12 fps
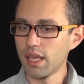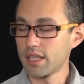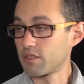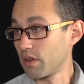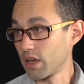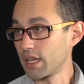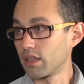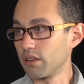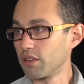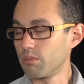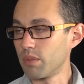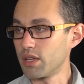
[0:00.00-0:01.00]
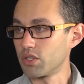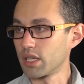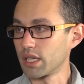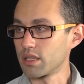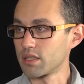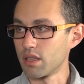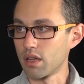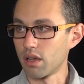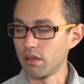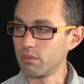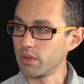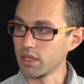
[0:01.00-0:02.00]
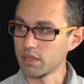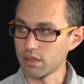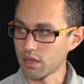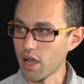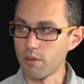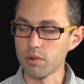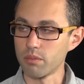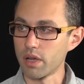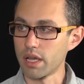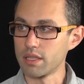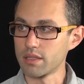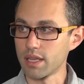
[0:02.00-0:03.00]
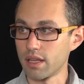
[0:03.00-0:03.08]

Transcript: it's very clear that Beijing is unwilling to compromise